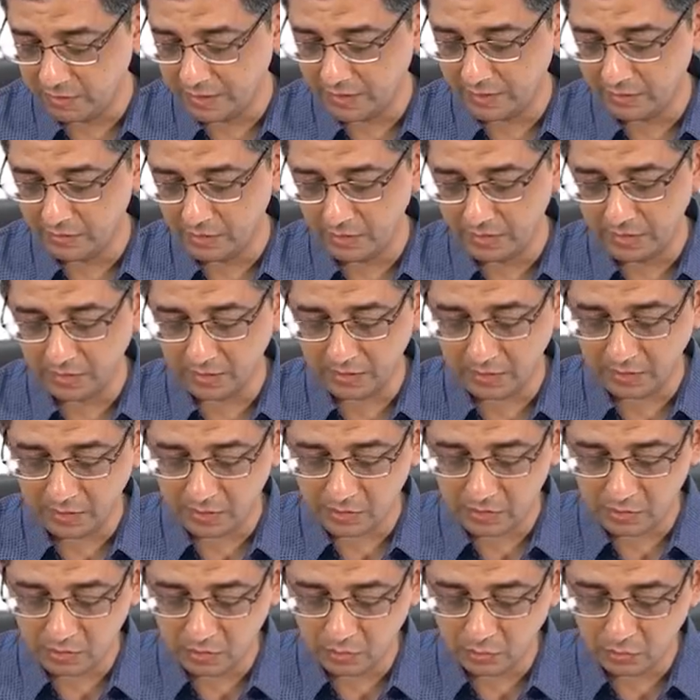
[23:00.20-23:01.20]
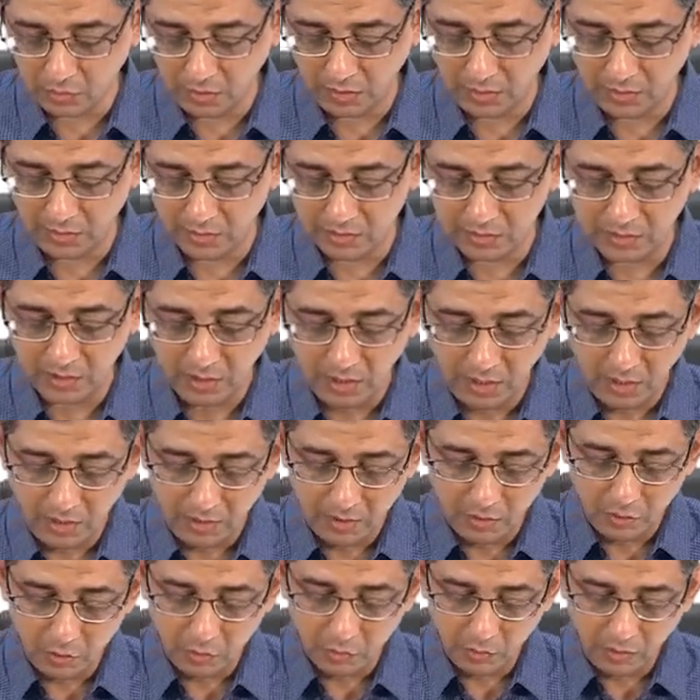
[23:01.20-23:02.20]
via the ductus to the lungs.
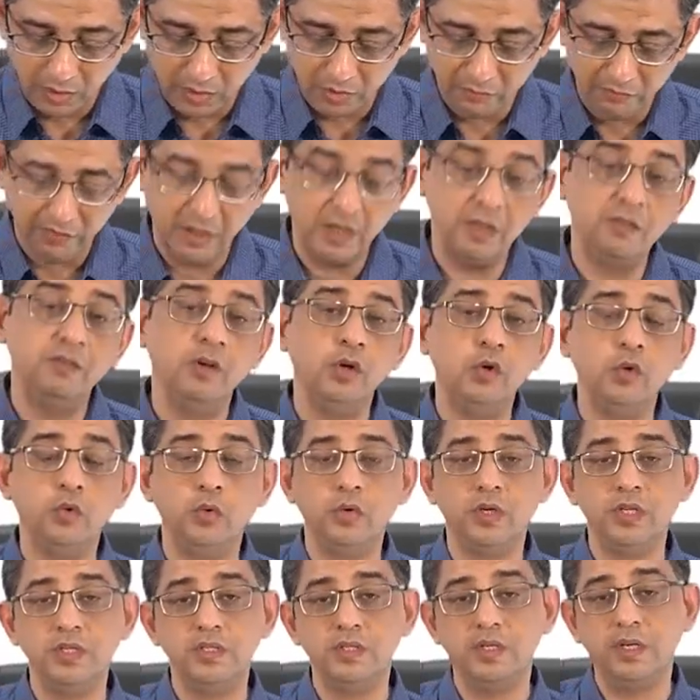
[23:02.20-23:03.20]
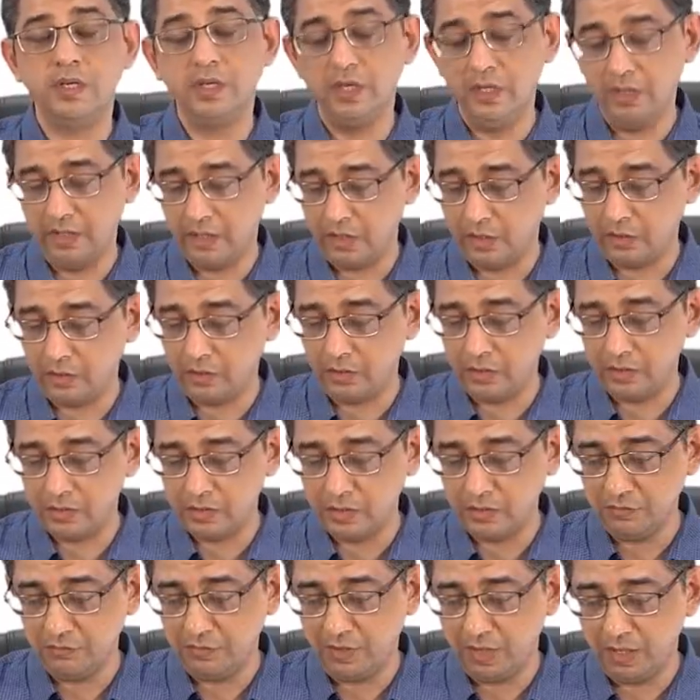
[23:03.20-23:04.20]
You can very well notice that in
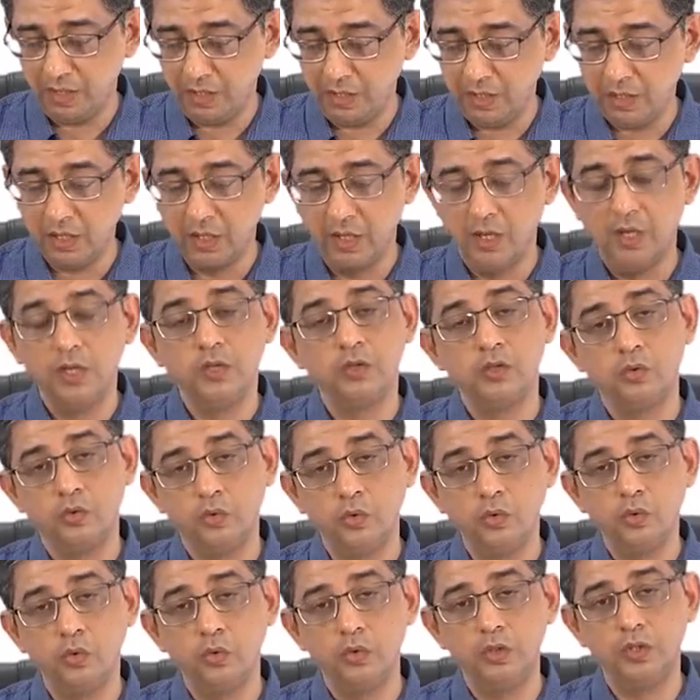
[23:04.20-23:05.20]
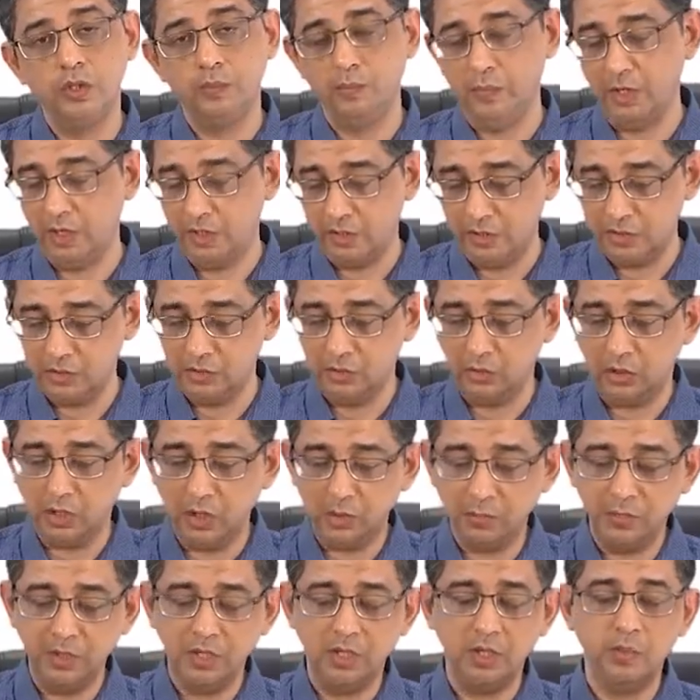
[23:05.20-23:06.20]
tetralogy of Fallot, though the blood is
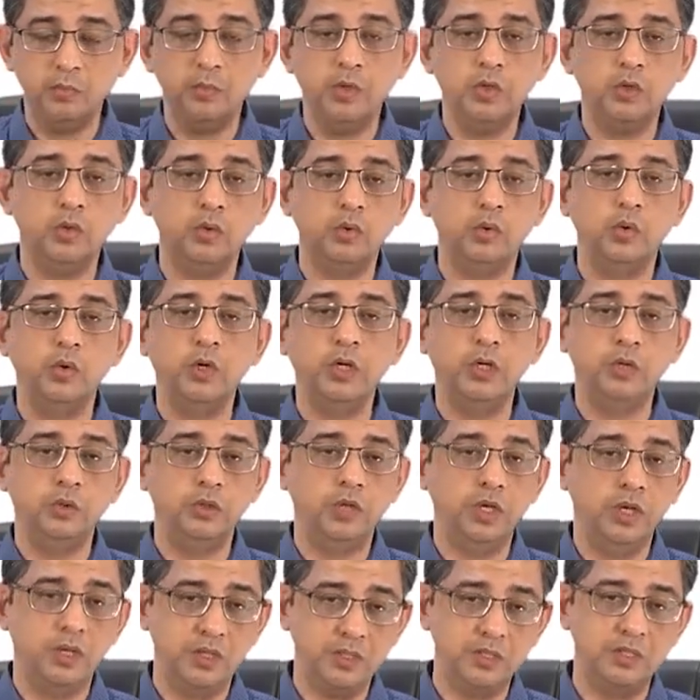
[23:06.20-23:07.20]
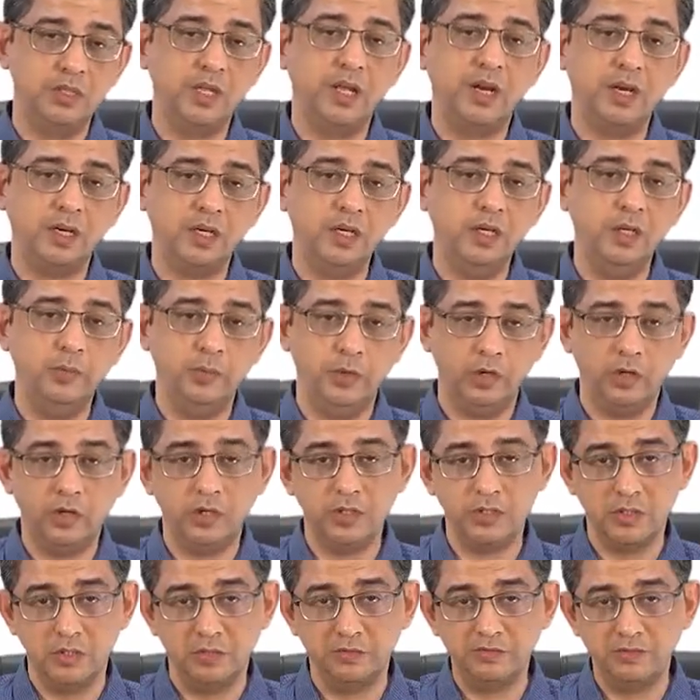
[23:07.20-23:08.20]
not being able to go into the lungs directly
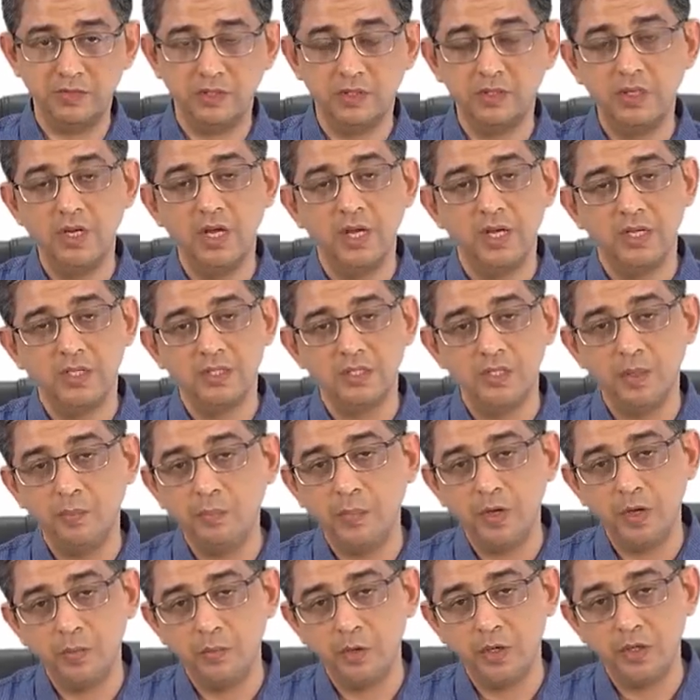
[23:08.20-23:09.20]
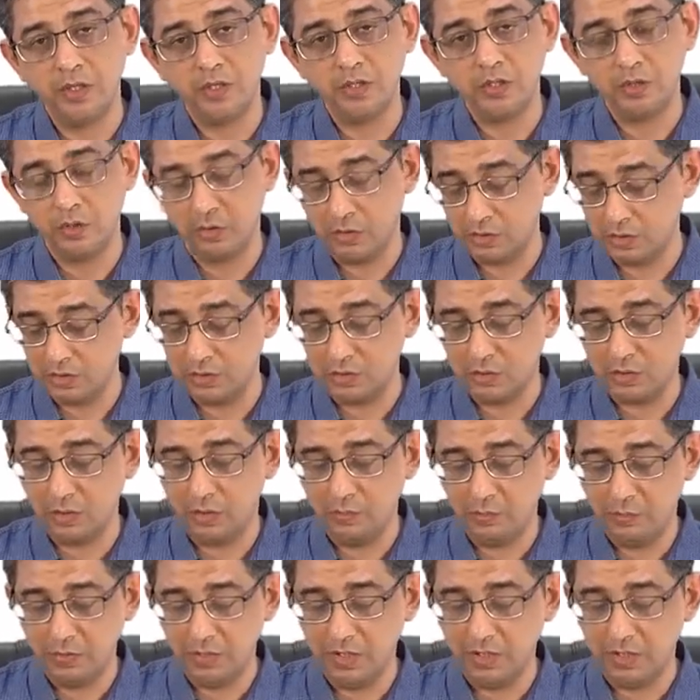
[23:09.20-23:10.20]
because of the subpulmonic stenosis
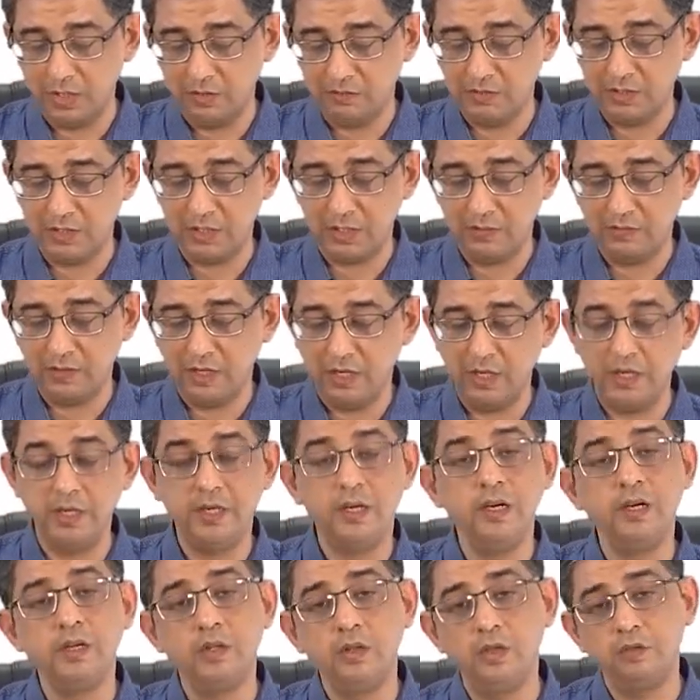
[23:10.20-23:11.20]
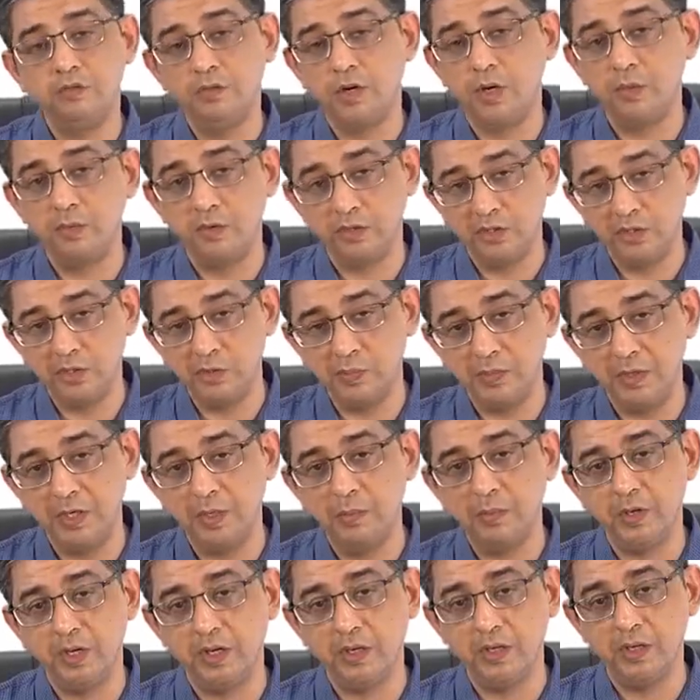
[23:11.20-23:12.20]
component, which I've highlighted in the form of the
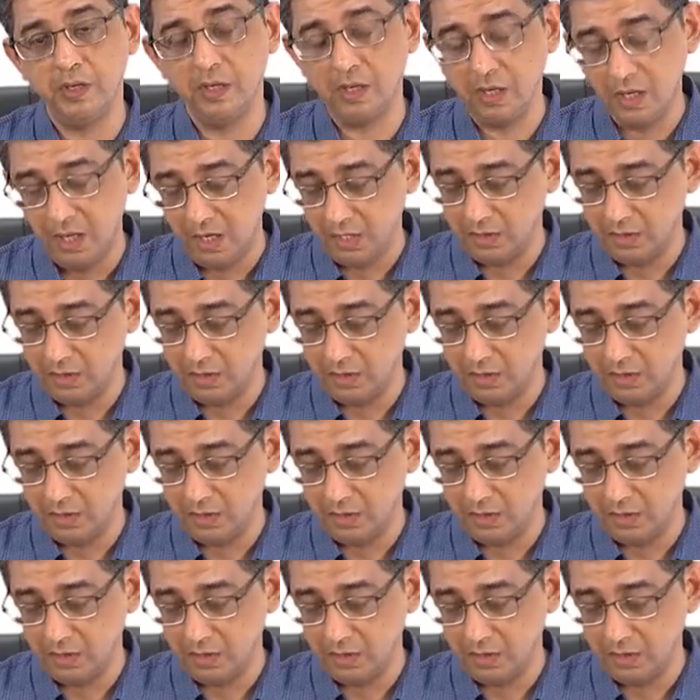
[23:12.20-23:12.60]
speed breaker,